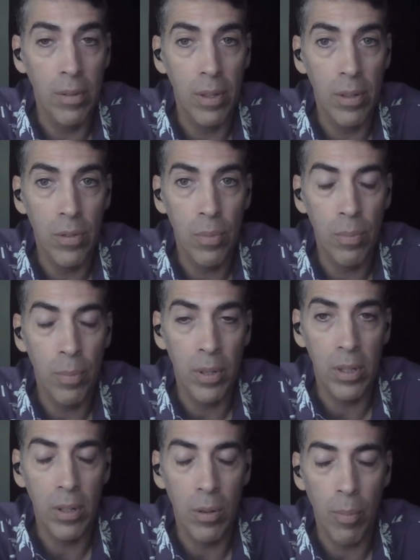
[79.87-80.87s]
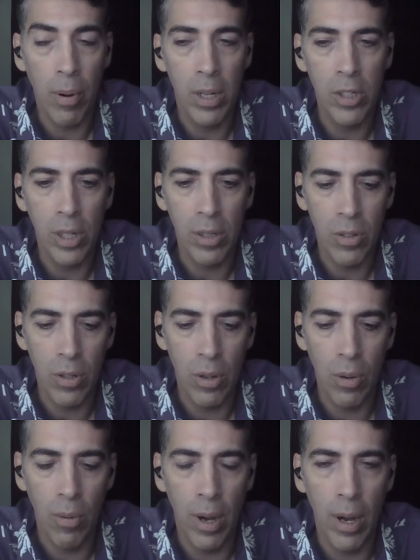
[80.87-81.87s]
this particular project.
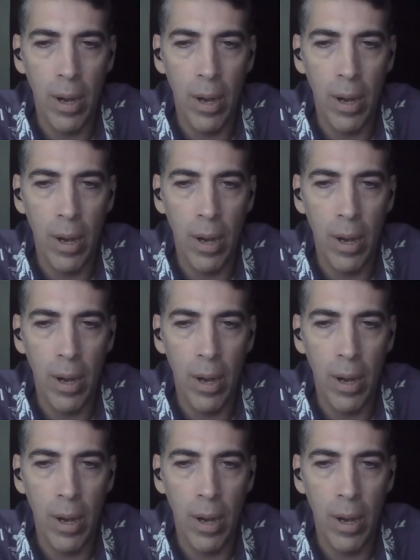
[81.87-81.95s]
So